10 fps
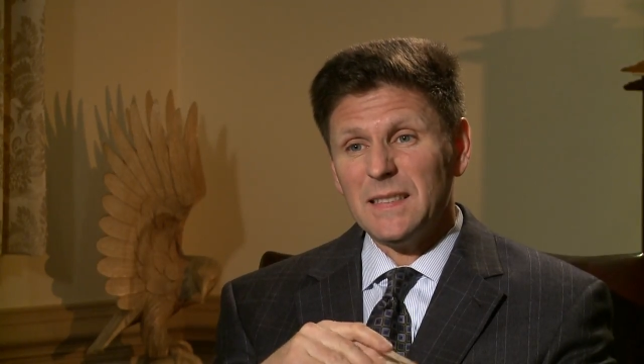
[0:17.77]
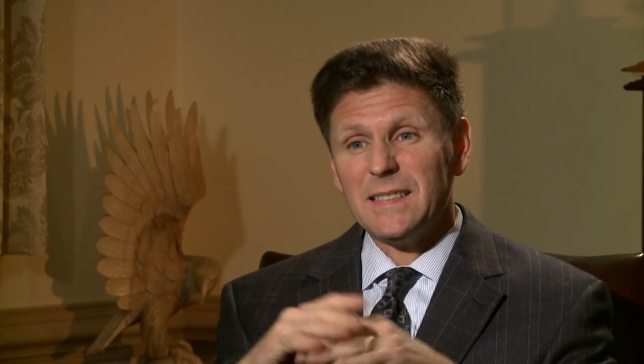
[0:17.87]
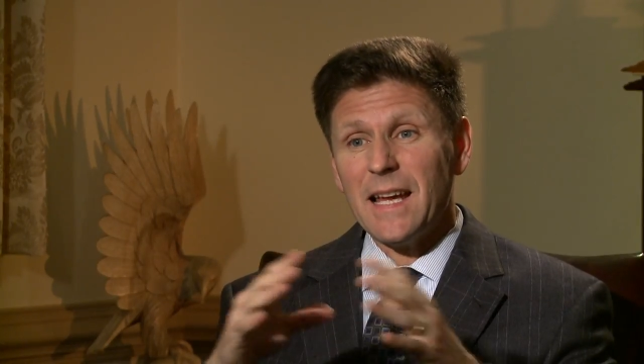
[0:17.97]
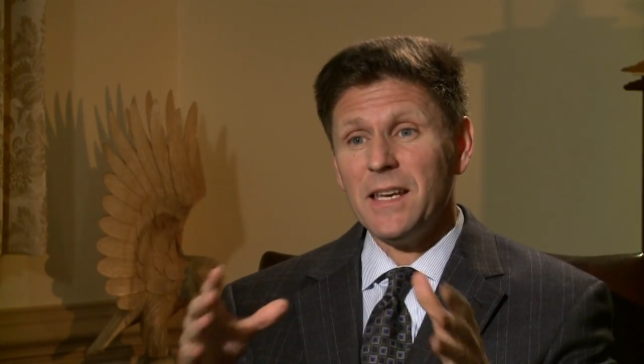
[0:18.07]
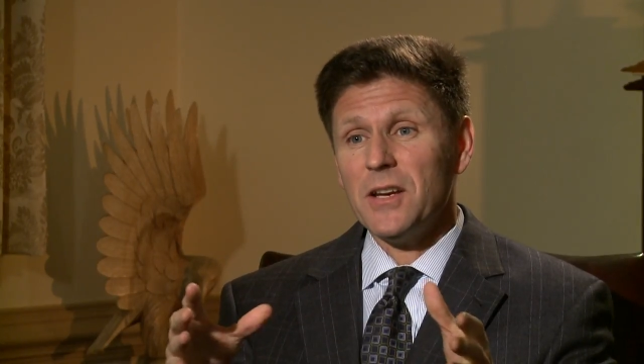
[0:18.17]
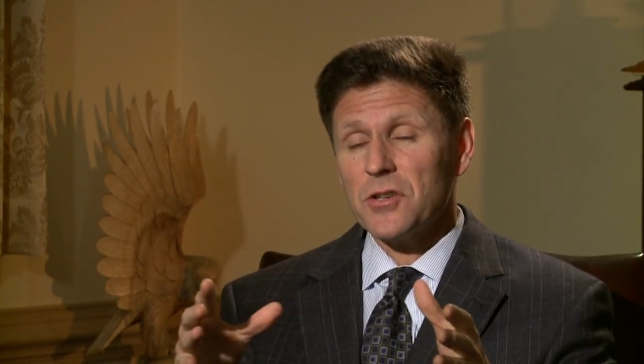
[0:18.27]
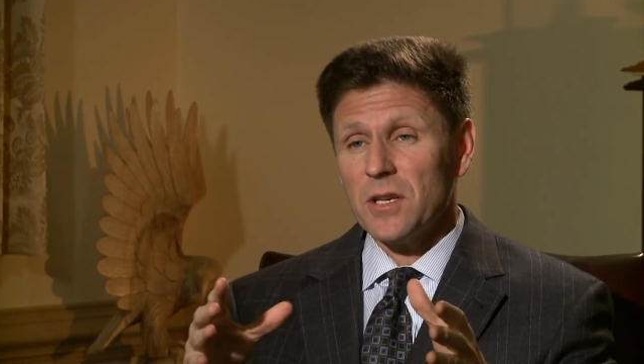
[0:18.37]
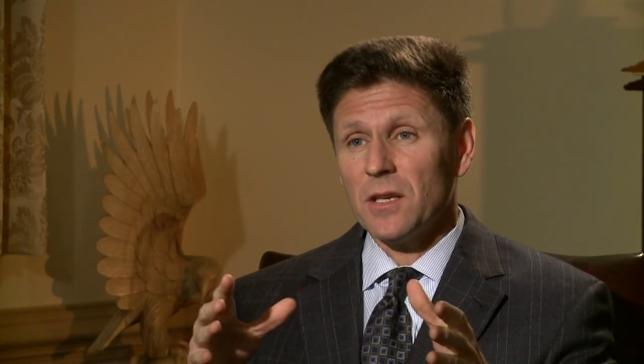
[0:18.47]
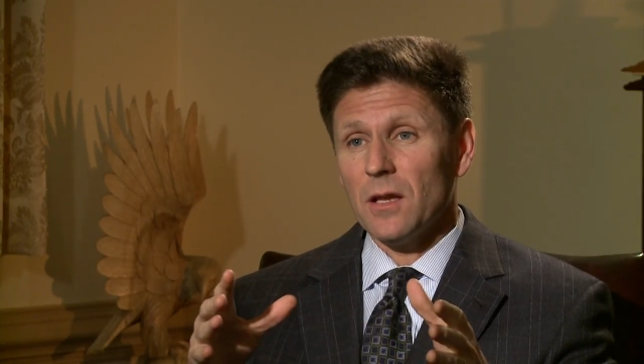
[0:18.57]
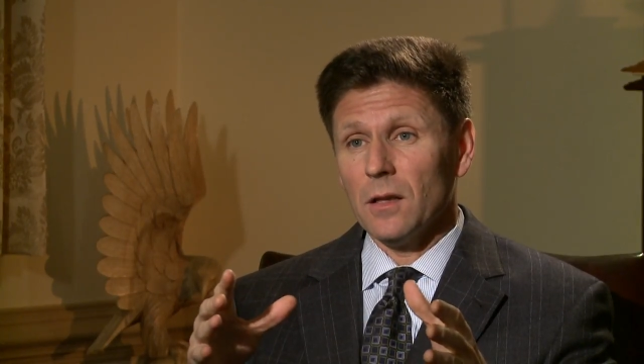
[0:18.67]
10 years
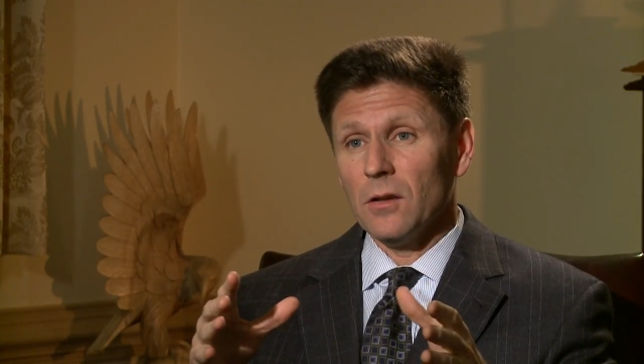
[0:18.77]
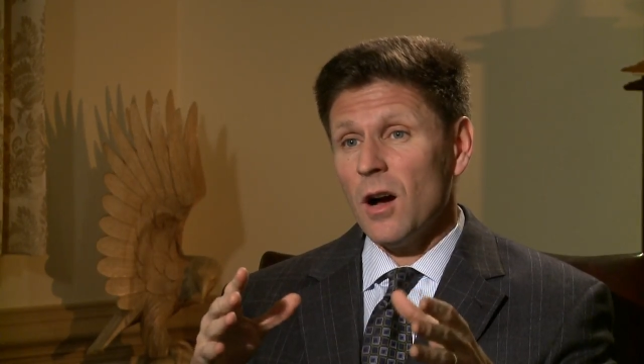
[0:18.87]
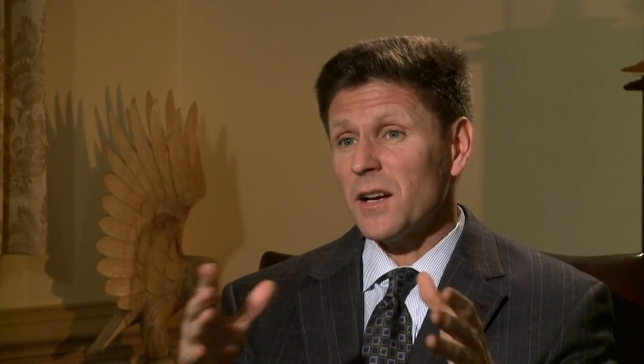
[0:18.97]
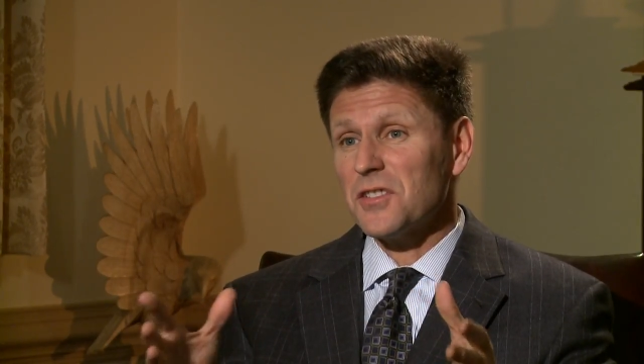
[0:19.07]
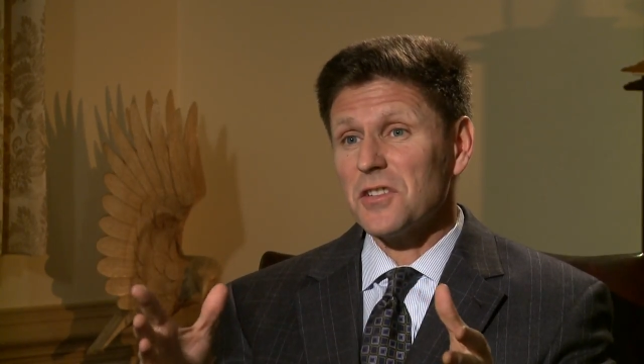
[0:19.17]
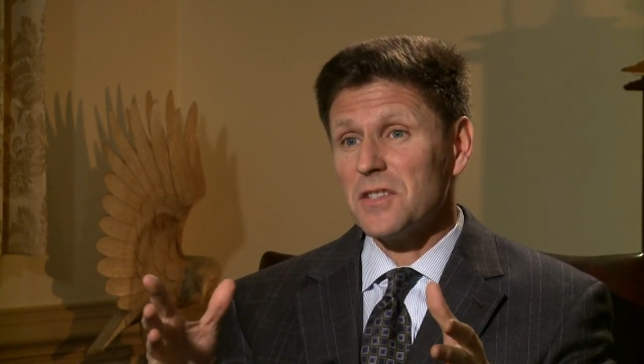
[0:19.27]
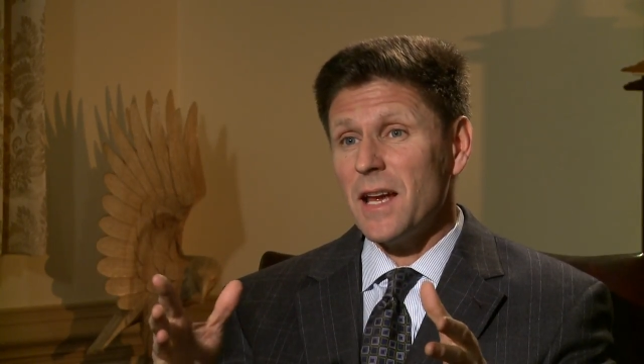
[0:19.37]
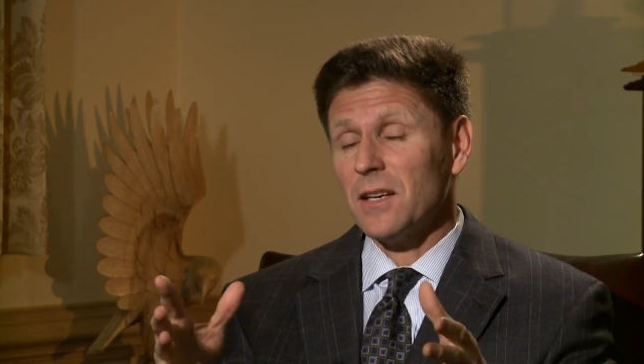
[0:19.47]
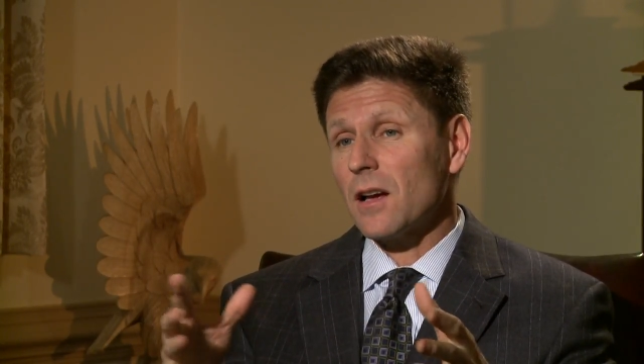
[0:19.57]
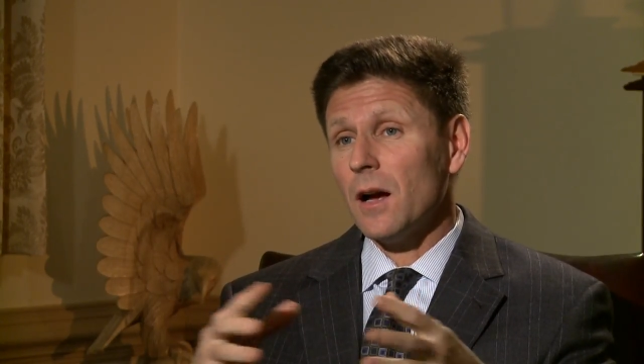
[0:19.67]
into the longest
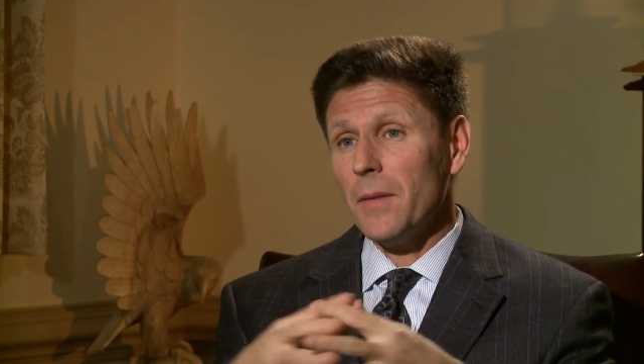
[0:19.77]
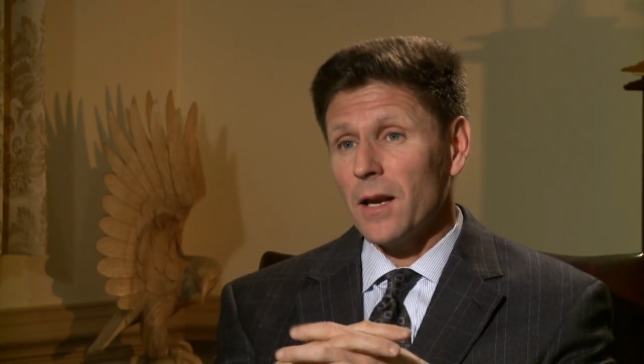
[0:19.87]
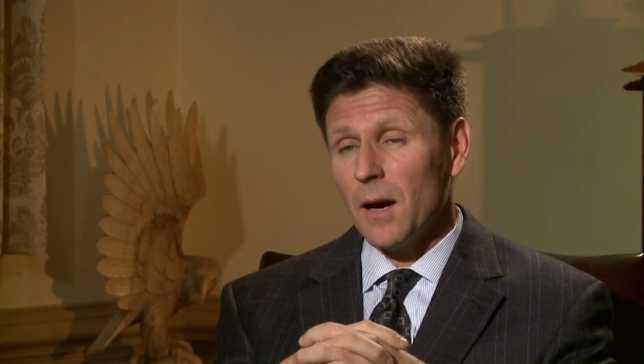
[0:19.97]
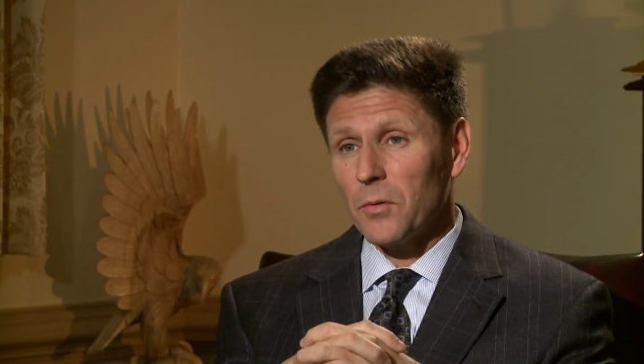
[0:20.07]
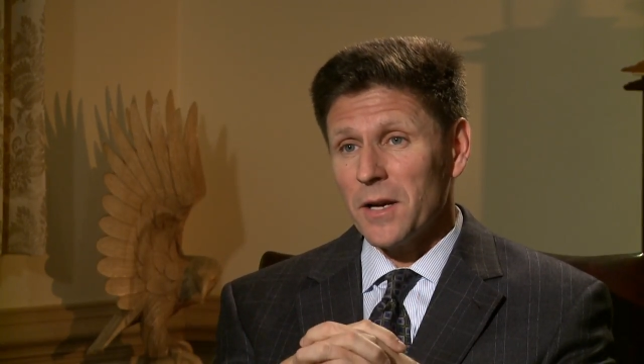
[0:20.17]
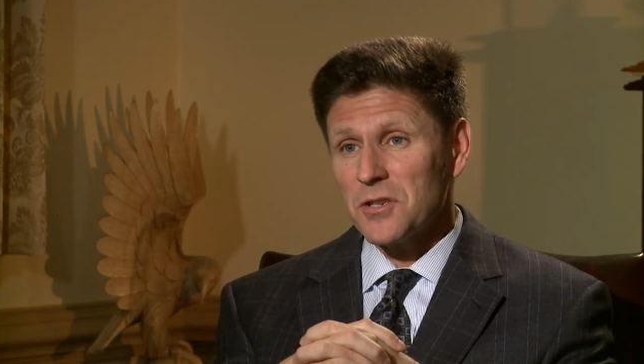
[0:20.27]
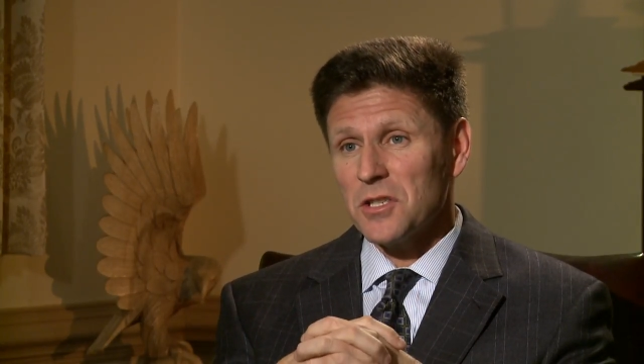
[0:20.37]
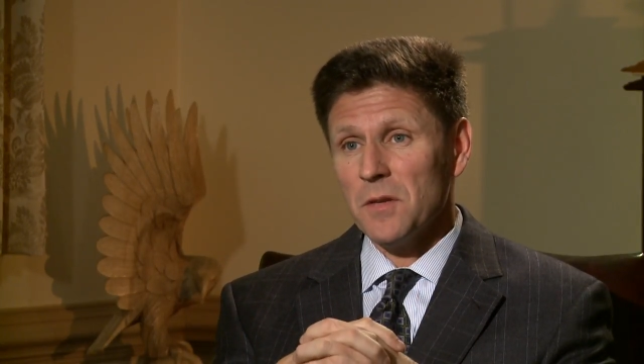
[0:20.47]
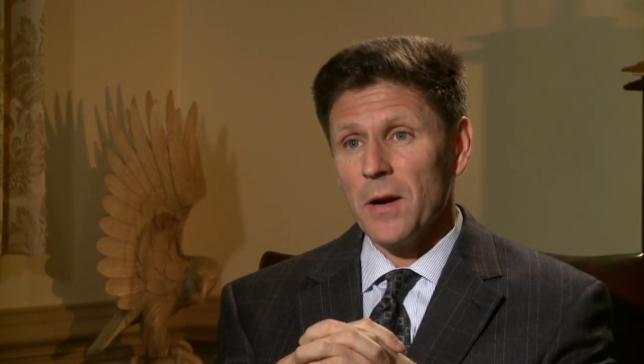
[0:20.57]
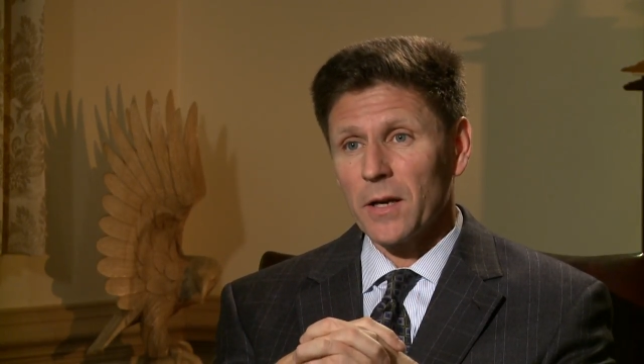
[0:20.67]
sustained combat
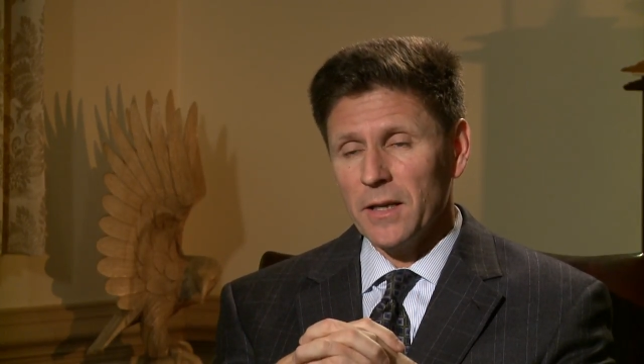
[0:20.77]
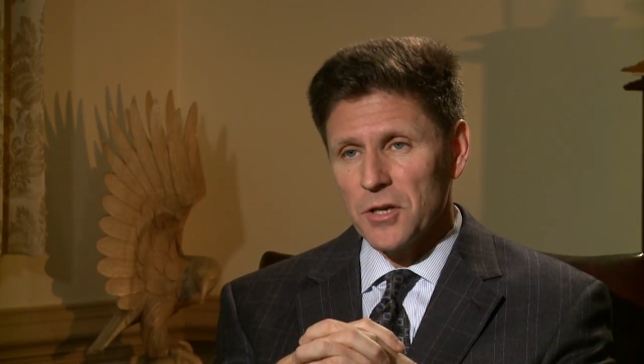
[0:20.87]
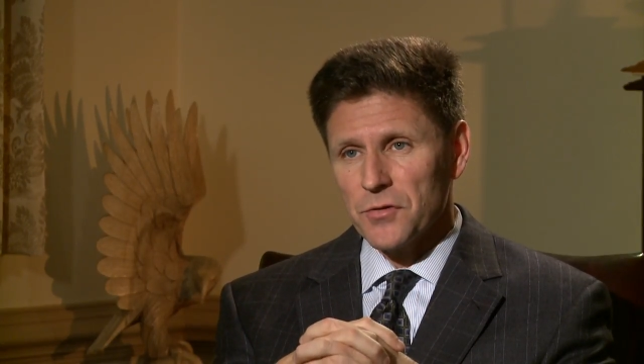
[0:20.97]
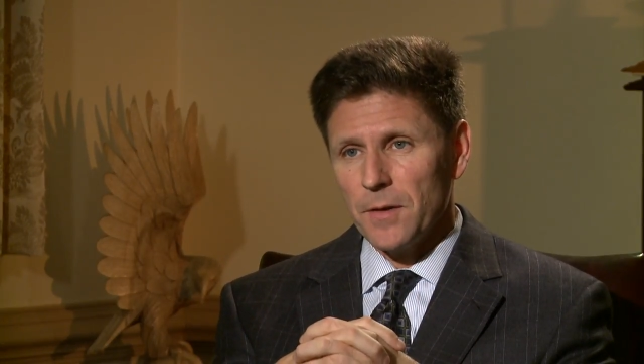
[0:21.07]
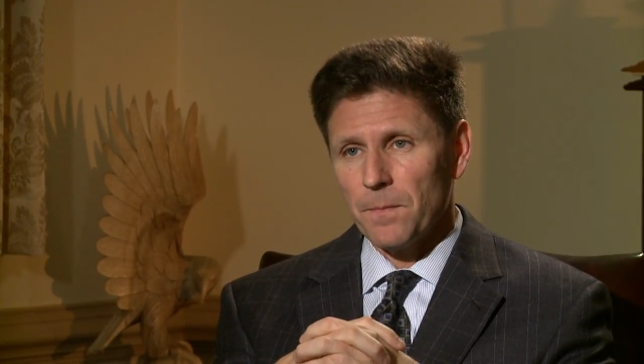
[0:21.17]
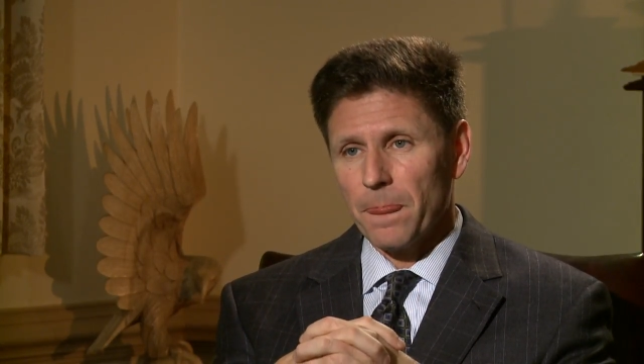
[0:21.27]
operations in American history.